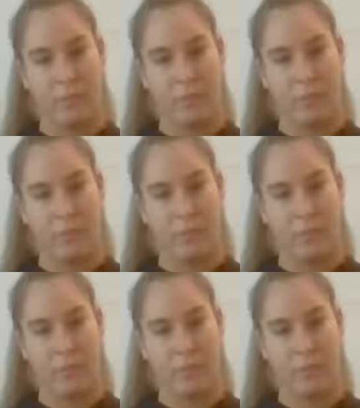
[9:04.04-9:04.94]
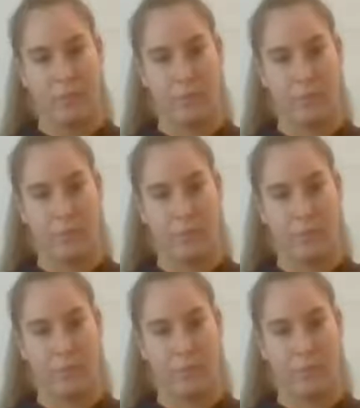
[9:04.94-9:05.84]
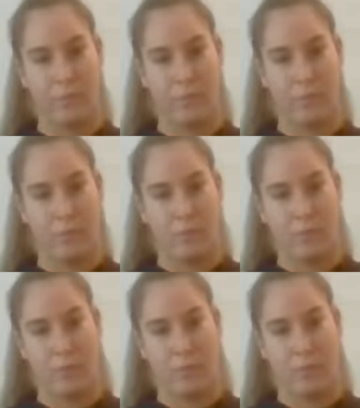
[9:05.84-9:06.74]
This person isn't speaking.